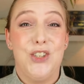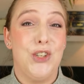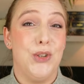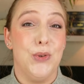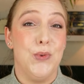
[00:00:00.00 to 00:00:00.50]

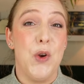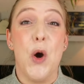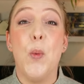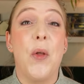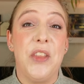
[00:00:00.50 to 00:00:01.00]
to
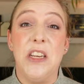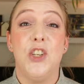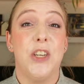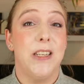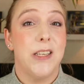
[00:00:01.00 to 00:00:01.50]
know what these
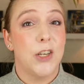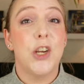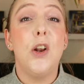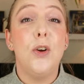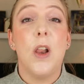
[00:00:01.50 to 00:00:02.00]
shades
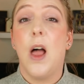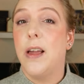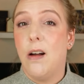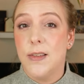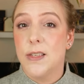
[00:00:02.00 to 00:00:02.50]
actually look
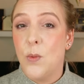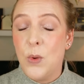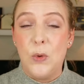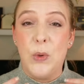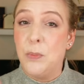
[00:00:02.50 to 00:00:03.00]
like on
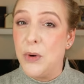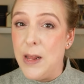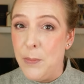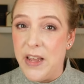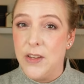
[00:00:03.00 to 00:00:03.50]
someone with
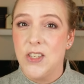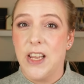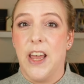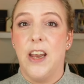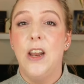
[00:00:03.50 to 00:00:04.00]
pretty pale
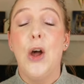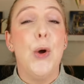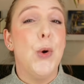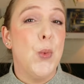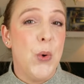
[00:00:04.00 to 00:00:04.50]
skin
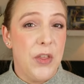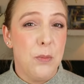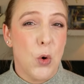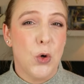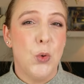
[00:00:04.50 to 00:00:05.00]
with a
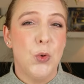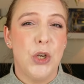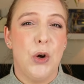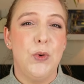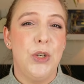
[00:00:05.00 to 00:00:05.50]
more cool
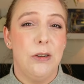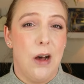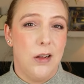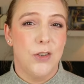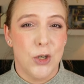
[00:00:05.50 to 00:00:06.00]
toned
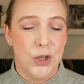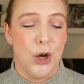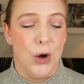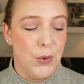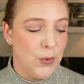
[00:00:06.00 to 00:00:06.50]

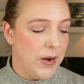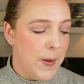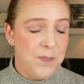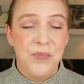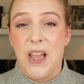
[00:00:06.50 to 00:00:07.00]
undertone
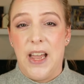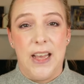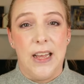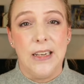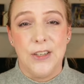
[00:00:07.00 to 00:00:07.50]

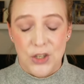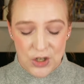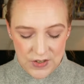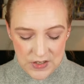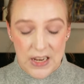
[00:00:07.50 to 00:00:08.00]
and to
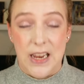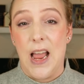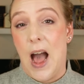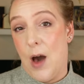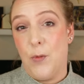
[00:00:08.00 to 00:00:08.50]
just
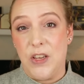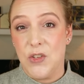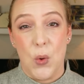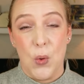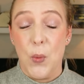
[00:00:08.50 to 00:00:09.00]
see how
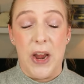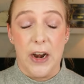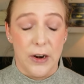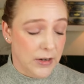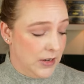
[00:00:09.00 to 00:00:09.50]
these all
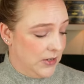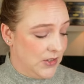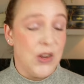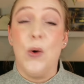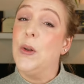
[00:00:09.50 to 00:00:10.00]
wear.
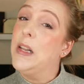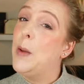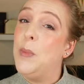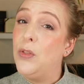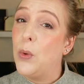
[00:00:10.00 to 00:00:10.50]
So
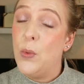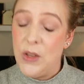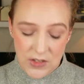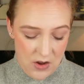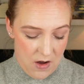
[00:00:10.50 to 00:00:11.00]
let me throw
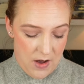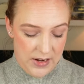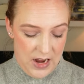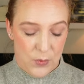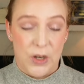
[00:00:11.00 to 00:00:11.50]
these
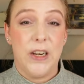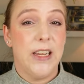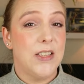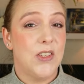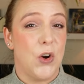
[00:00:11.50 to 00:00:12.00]
on and we're gonna
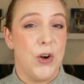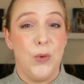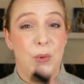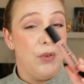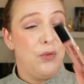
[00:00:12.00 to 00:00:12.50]
get
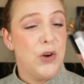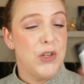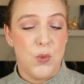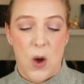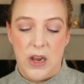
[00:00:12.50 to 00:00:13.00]
started with the
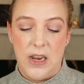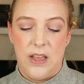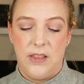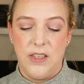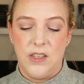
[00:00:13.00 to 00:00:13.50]
first one
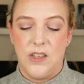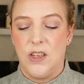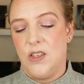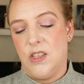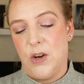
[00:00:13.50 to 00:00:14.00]
and this
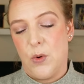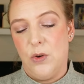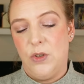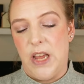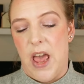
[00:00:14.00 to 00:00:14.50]
is
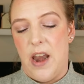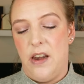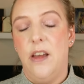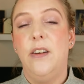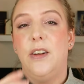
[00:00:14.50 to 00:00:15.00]

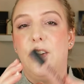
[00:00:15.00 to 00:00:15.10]
010